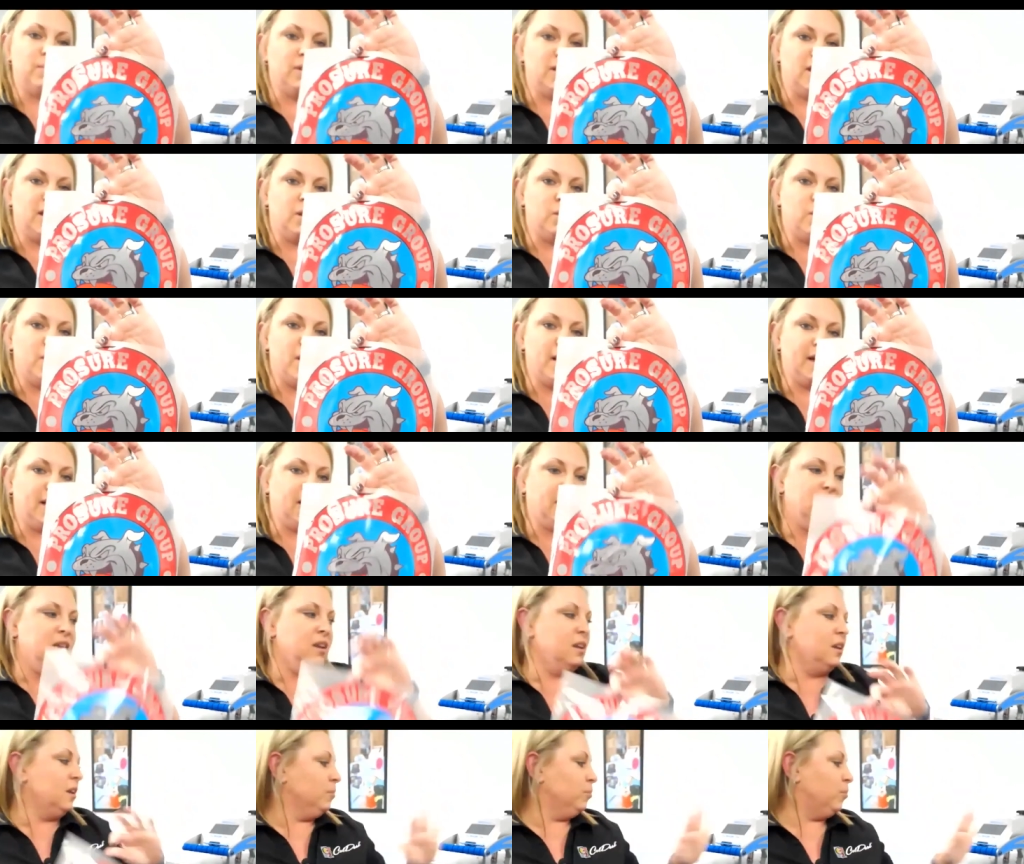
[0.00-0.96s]
really quick,
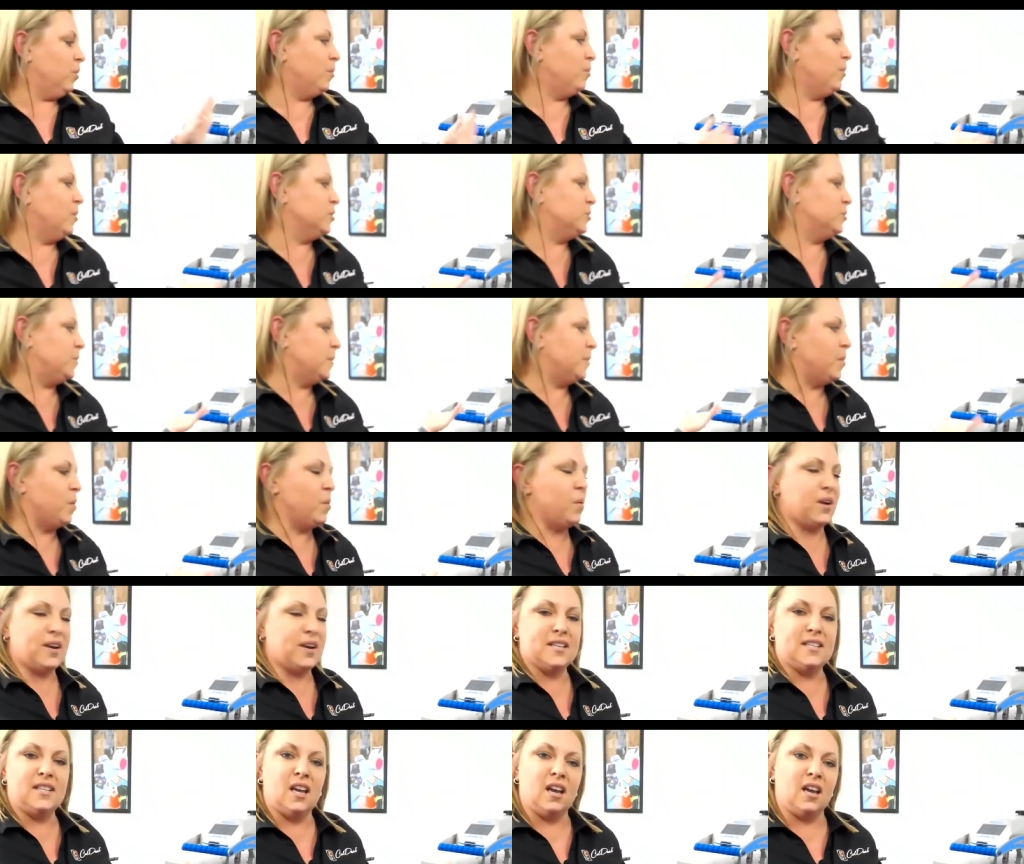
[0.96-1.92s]
but most people
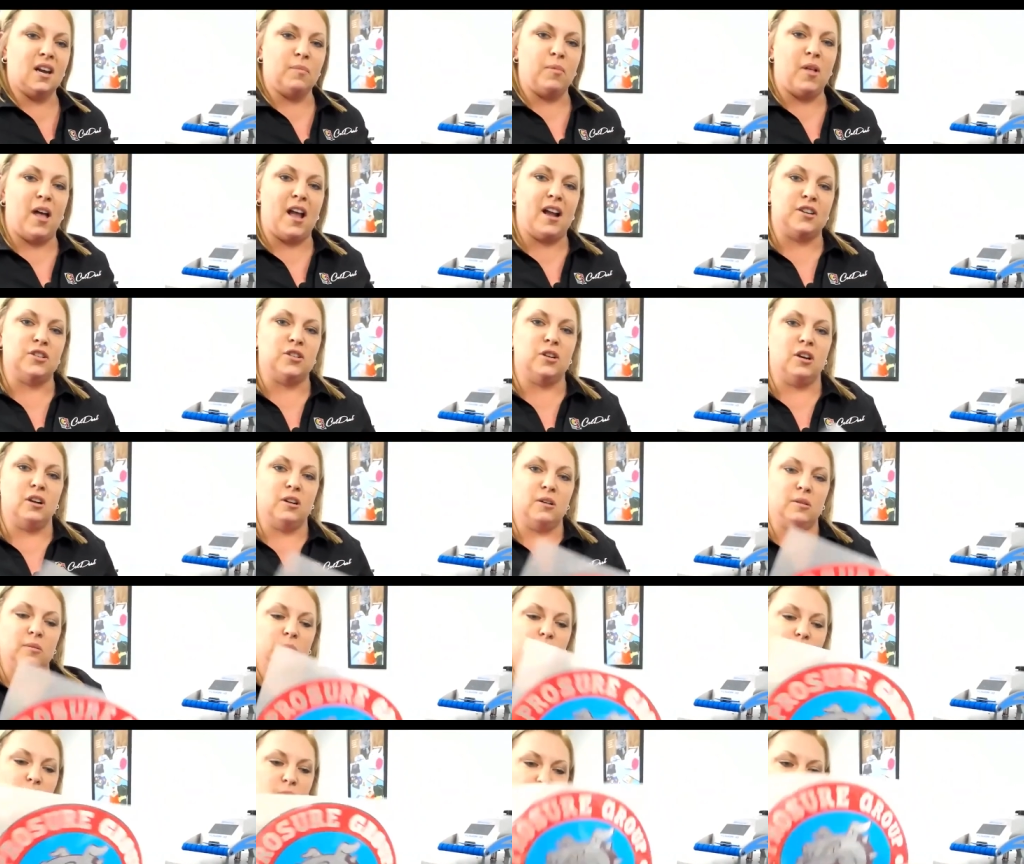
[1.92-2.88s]
wanna see on a black shirt.
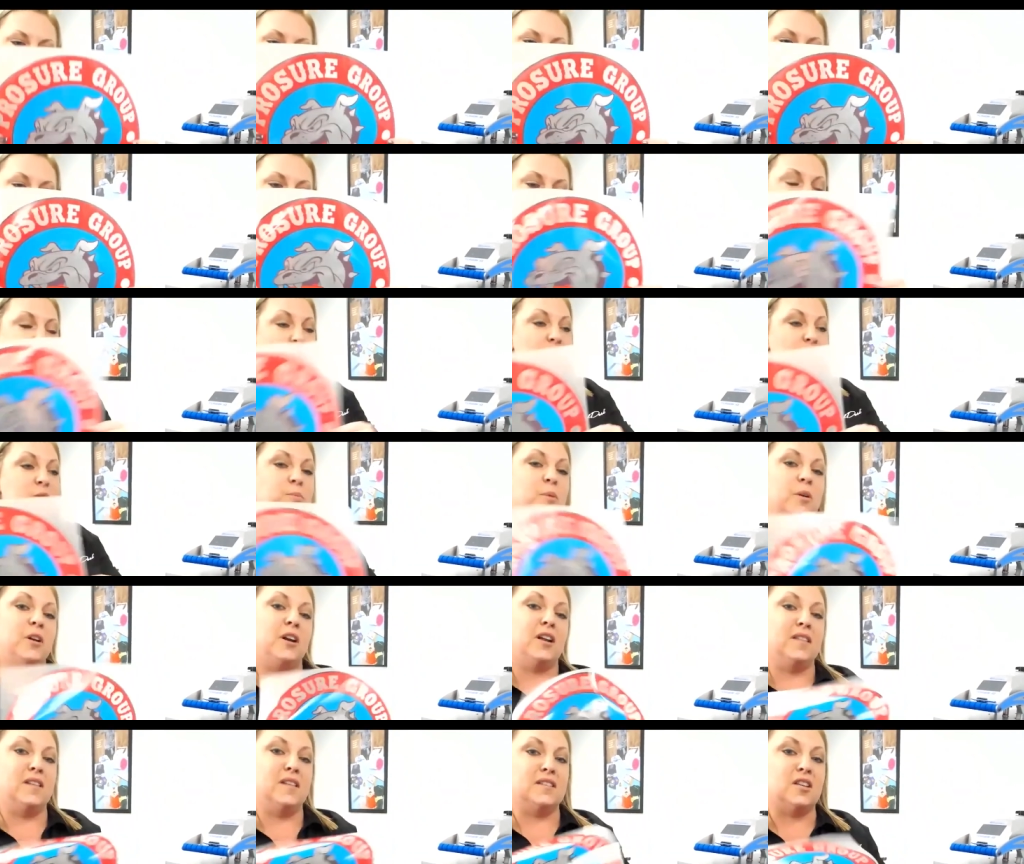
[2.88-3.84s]
So if I was
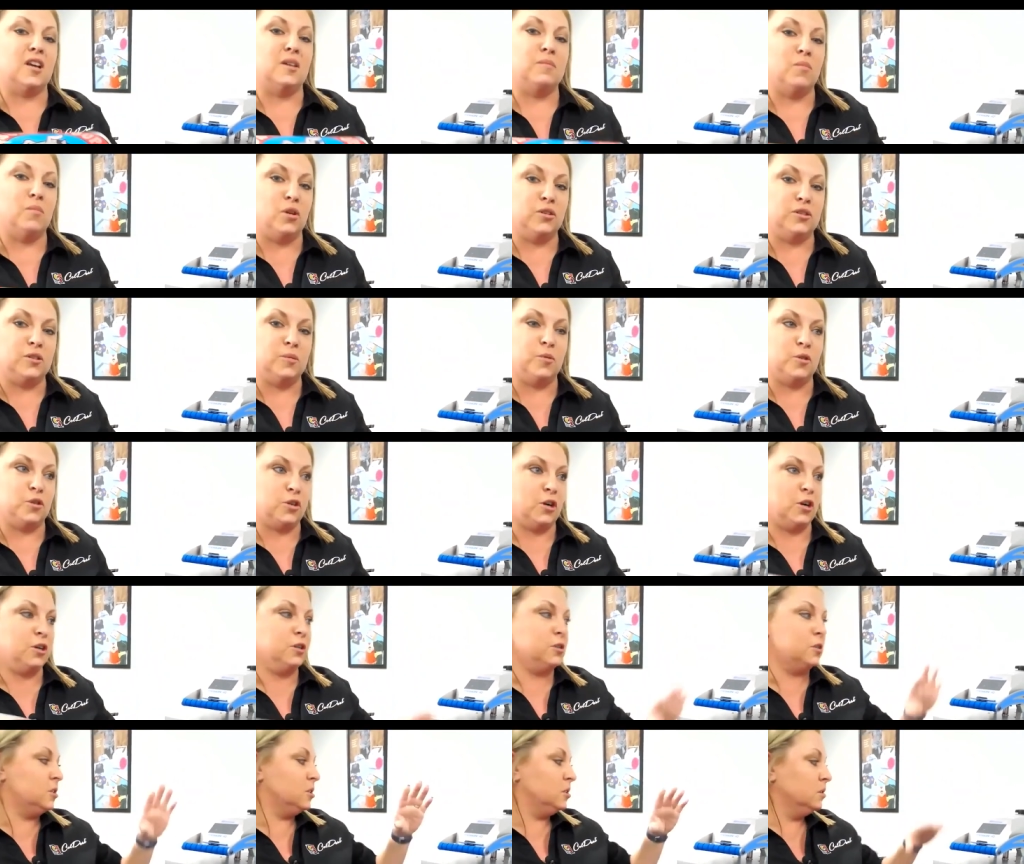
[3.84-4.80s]
putting this on multiple
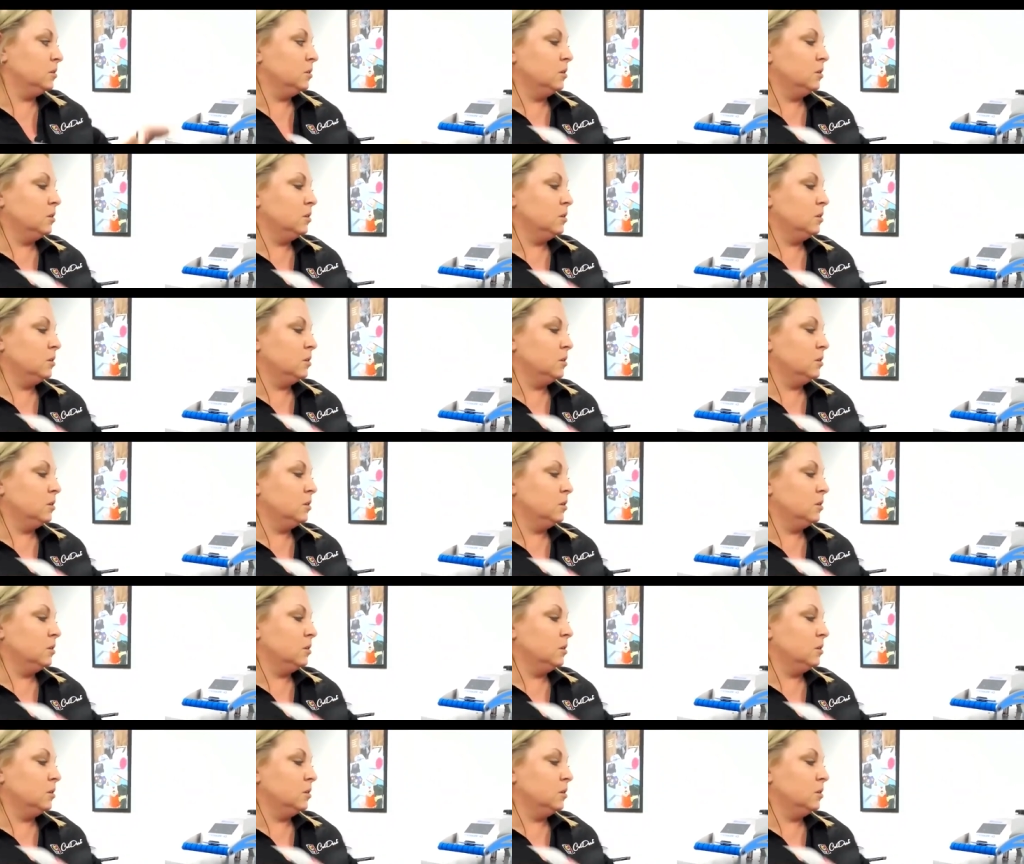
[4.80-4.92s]
shirts,